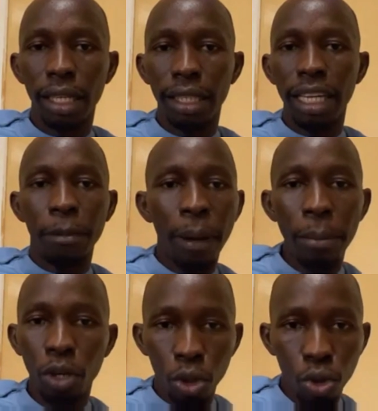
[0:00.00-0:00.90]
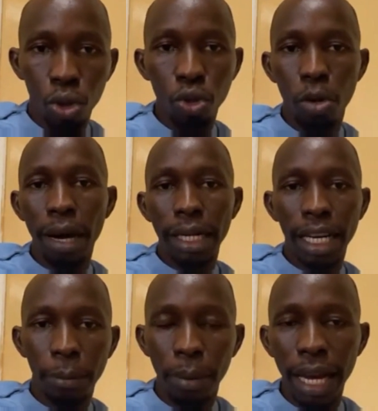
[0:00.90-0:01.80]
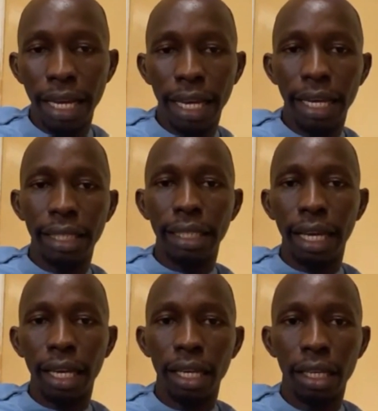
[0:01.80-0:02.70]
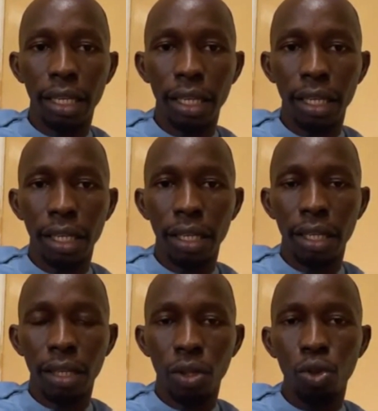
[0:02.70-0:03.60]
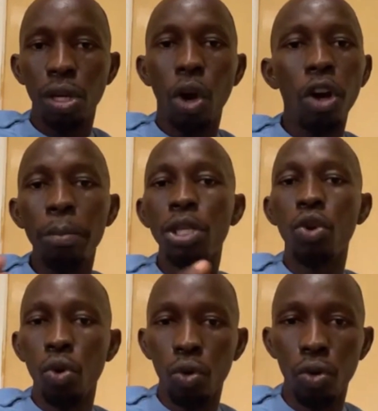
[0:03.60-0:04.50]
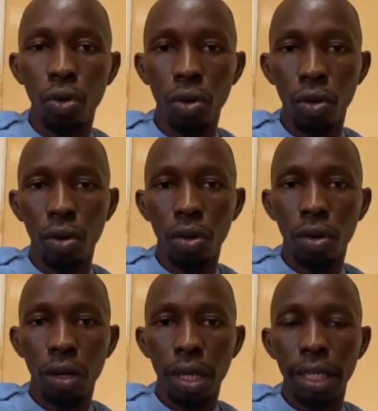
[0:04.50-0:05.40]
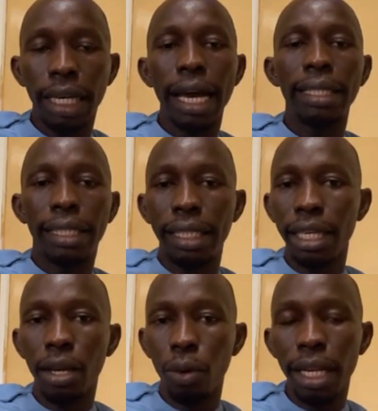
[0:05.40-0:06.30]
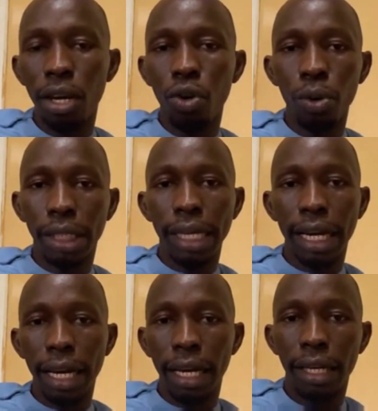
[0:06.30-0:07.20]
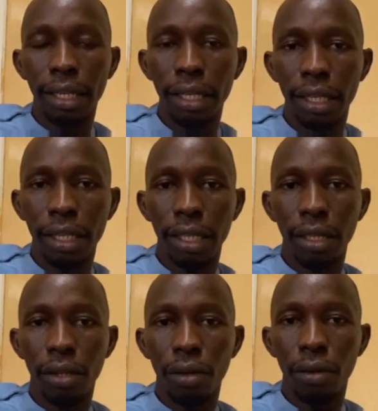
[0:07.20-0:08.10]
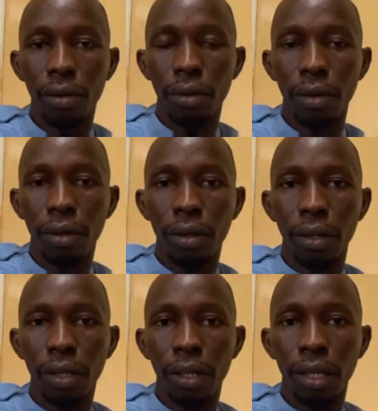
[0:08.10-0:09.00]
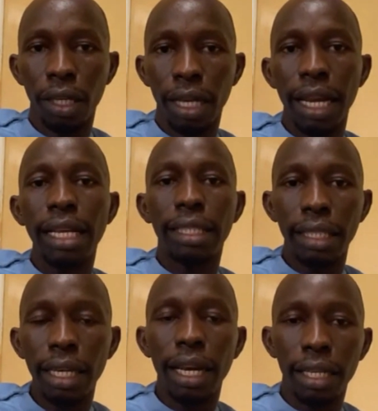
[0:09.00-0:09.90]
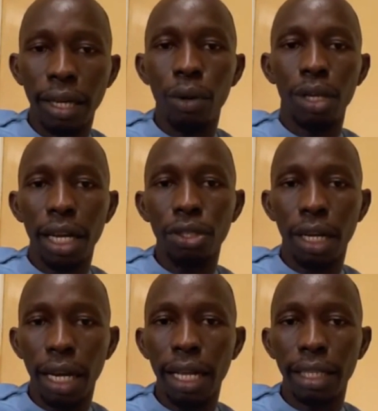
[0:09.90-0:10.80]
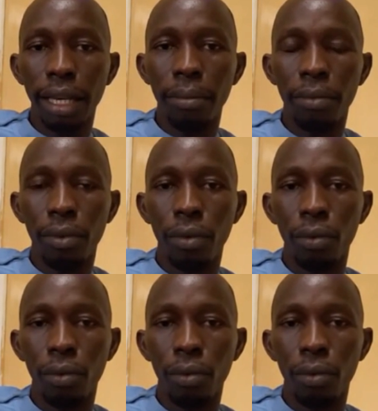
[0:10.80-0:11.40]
apart from the appearance fee, if you draw, we get money with the give and tap there as a state. If you win, we get money with the give and tap there as a state. Then the public don't talk back now the player there is there.